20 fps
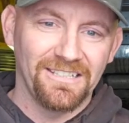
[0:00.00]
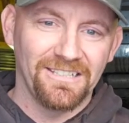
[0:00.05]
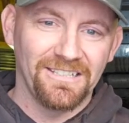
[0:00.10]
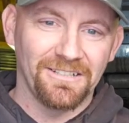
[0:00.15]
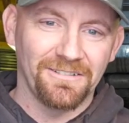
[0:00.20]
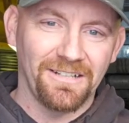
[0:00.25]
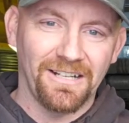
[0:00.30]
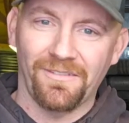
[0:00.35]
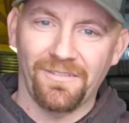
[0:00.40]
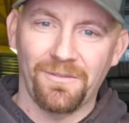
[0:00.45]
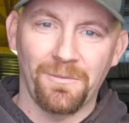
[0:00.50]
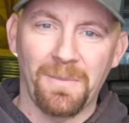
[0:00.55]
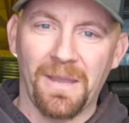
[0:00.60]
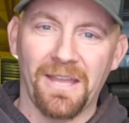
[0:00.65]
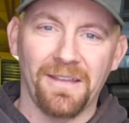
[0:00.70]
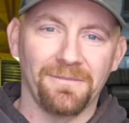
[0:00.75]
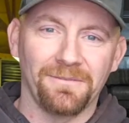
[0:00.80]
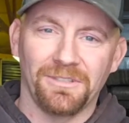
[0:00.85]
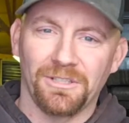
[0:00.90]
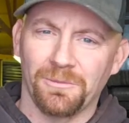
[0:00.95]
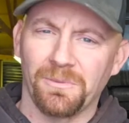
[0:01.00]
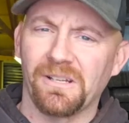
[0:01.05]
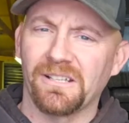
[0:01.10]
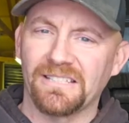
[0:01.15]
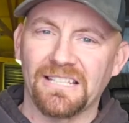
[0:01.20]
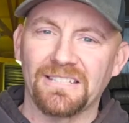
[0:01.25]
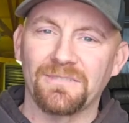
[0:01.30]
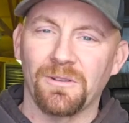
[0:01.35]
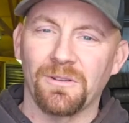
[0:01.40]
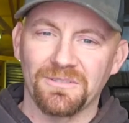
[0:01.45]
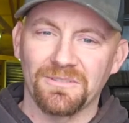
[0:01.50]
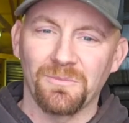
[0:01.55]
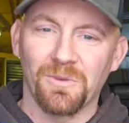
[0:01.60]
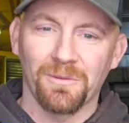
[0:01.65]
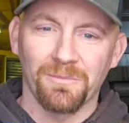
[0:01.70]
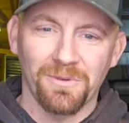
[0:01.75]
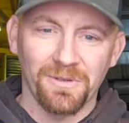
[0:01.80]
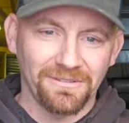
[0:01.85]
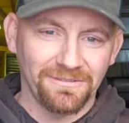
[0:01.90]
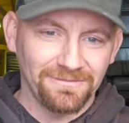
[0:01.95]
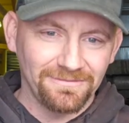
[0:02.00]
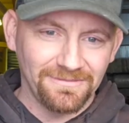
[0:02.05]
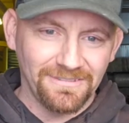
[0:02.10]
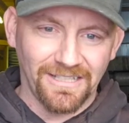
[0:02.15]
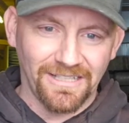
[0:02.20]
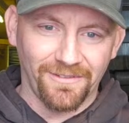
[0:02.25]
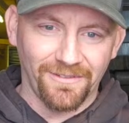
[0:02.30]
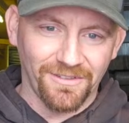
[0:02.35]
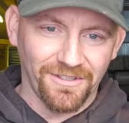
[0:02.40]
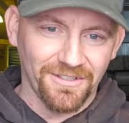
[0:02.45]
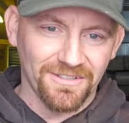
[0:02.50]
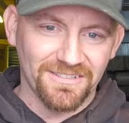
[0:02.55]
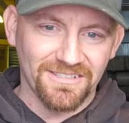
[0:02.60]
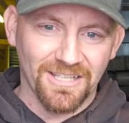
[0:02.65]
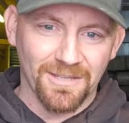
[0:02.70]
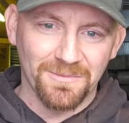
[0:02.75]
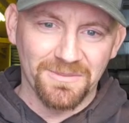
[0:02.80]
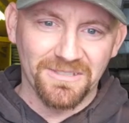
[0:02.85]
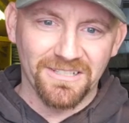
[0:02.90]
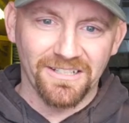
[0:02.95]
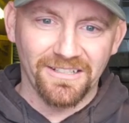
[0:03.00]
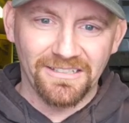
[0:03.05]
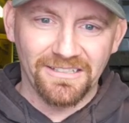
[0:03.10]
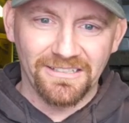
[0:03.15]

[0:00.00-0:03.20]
right off the bat, you know, because that's what's more important, having good subs in it.